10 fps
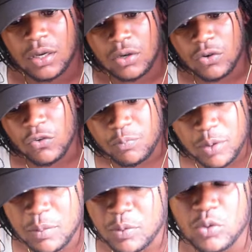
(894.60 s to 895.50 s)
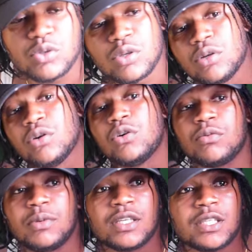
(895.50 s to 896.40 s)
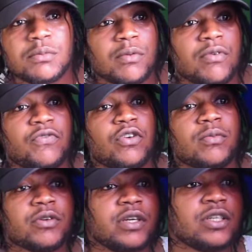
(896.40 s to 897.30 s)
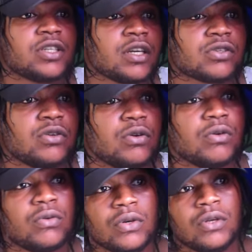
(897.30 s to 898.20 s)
enough people used to doubt me, you see me, before I reach us so now.